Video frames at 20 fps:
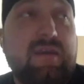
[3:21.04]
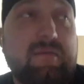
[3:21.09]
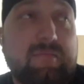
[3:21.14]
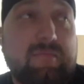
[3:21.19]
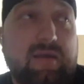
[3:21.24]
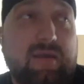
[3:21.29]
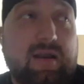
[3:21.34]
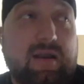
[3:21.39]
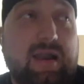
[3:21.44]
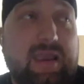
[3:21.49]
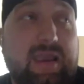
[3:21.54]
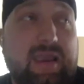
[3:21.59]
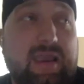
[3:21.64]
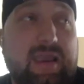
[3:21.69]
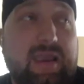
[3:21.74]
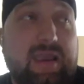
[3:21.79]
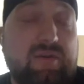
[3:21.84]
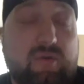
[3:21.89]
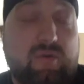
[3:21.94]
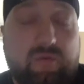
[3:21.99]
I,
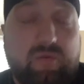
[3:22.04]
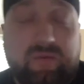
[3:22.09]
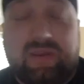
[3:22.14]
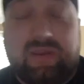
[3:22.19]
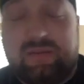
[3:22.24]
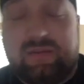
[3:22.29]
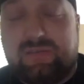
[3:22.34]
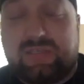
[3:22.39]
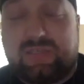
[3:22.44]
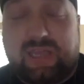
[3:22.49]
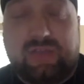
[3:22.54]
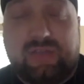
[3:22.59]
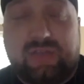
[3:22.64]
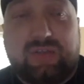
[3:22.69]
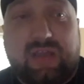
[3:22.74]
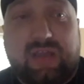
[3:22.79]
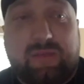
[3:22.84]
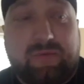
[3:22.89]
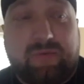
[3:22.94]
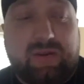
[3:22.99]
I normally
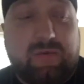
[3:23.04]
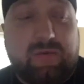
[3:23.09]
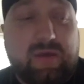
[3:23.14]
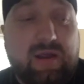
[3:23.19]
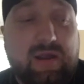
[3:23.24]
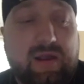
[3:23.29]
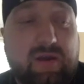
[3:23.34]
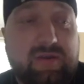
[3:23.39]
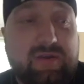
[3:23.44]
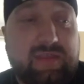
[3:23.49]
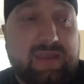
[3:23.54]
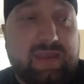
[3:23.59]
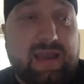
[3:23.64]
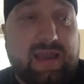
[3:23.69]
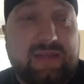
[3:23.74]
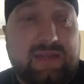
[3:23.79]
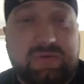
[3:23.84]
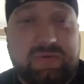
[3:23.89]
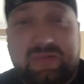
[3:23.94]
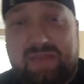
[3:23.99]
schedule it out pretty well. And the
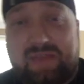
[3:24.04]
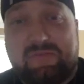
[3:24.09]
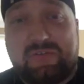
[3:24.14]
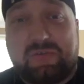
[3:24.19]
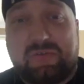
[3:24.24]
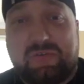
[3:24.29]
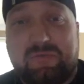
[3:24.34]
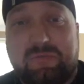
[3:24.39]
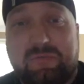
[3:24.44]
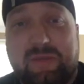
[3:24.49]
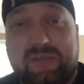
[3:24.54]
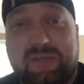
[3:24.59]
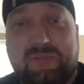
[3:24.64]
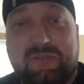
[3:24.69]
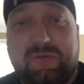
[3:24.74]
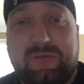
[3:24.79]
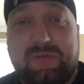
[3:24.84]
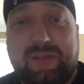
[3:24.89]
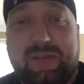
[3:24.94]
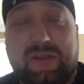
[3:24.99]
guys with after school
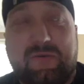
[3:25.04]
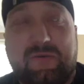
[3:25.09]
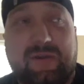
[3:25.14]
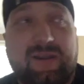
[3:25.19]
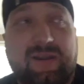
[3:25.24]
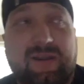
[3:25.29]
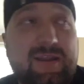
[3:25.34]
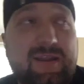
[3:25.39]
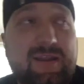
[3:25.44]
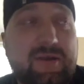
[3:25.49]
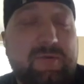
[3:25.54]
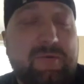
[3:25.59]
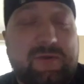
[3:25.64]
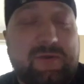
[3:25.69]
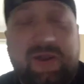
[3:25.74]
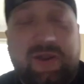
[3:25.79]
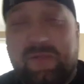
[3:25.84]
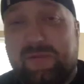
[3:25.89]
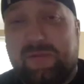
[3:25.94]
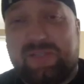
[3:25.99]
special, you know, we're, we're
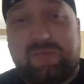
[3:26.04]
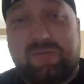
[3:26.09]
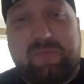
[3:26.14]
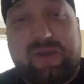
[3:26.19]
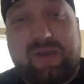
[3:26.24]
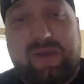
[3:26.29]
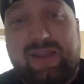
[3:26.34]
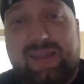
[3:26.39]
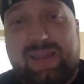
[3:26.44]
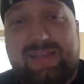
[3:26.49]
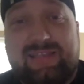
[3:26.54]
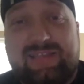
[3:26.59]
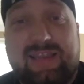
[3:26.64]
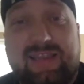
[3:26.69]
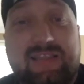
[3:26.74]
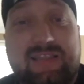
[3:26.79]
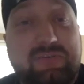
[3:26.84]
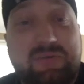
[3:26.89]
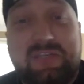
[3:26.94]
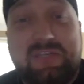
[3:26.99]
all a bunch of buddies and
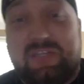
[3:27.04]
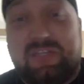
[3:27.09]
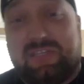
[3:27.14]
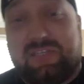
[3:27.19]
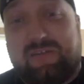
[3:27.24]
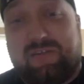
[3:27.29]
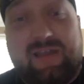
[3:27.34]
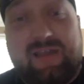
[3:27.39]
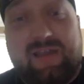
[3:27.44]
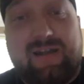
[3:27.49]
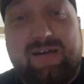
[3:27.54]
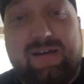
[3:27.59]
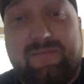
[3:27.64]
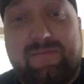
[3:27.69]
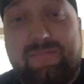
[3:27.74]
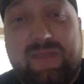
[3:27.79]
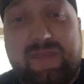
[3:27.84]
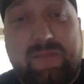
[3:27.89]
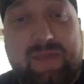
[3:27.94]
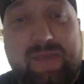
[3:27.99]
it's really just a, a,
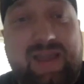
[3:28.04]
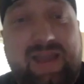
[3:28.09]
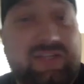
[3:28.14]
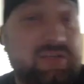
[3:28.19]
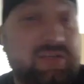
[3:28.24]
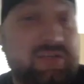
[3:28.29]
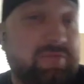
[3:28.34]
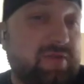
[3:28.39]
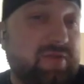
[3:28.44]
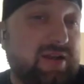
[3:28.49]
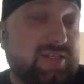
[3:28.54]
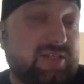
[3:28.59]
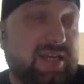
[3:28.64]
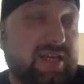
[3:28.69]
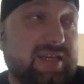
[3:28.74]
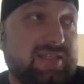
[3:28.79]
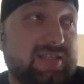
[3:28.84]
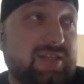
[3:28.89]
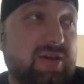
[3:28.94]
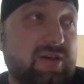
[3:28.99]
a passion
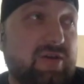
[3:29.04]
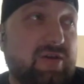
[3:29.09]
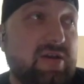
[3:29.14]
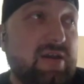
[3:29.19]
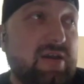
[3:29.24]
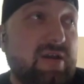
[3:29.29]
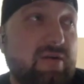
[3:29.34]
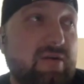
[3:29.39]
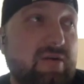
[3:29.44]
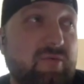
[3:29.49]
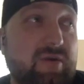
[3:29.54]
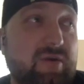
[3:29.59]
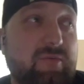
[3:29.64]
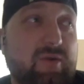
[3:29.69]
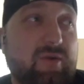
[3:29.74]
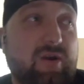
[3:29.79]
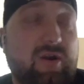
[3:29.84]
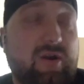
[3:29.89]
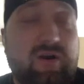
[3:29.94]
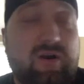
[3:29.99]
project. So when
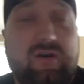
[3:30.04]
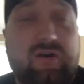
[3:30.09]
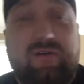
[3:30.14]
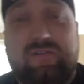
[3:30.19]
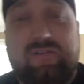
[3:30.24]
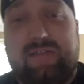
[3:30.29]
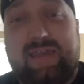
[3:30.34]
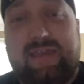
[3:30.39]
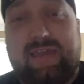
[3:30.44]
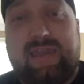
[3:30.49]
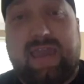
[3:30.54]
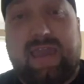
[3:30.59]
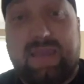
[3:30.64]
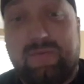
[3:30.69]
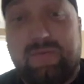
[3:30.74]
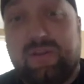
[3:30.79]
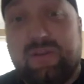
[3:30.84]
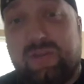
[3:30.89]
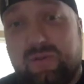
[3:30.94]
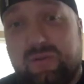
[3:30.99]
we're all like
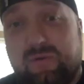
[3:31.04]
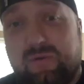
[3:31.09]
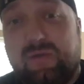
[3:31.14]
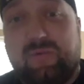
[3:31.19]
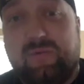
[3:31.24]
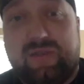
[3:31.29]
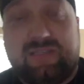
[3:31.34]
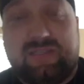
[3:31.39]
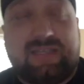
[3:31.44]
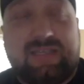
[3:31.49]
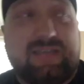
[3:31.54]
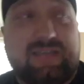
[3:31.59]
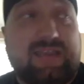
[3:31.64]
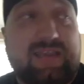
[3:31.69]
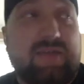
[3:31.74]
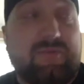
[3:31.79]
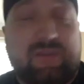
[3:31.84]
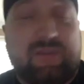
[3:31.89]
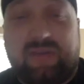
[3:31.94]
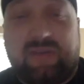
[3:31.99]
able to do it, we sit
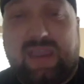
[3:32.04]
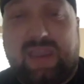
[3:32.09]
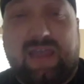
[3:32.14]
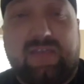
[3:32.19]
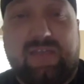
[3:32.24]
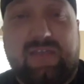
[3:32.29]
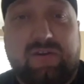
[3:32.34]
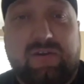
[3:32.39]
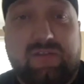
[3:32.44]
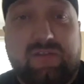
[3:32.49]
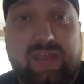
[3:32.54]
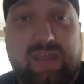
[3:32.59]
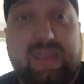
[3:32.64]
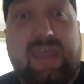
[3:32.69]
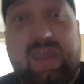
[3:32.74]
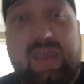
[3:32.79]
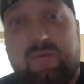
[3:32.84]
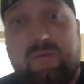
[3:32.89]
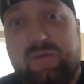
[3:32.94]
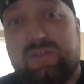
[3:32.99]
down with our calendar and like,
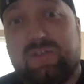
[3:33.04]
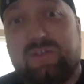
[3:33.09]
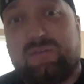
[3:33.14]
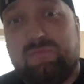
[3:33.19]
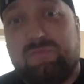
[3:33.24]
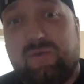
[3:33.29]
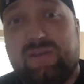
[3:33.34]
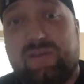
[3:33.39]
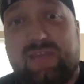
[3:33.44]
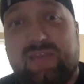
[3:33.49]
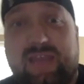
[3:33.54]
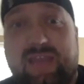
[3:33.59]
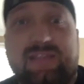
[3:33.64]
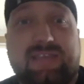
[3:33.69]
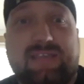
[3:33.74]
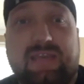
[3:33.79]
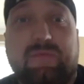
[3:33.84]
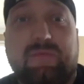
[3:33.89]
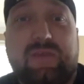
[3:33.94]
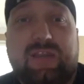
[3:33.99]
Hey, what, what dates
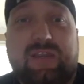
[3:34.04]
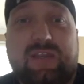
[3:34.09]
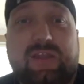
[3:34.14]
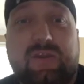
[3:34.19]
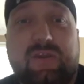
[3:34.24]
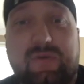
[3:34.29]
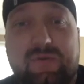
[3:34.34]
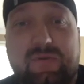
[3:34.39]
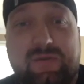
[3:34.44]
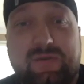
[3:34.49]
can we do?